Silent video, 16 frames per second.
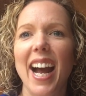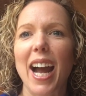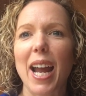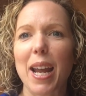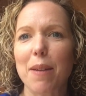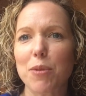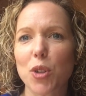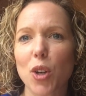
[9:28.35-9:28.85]

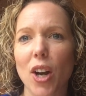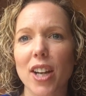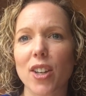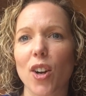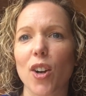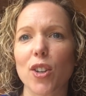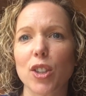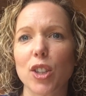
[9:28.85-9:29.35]
I am trying
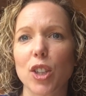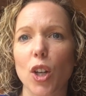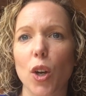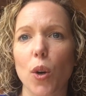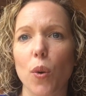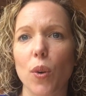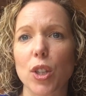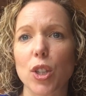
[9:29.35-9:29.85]
to
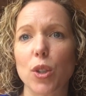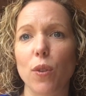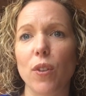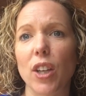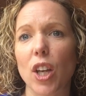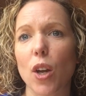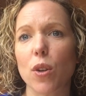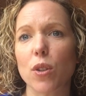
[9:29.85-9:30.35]
also do
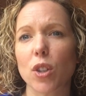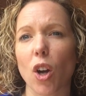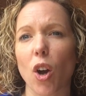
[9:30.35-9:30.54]
videos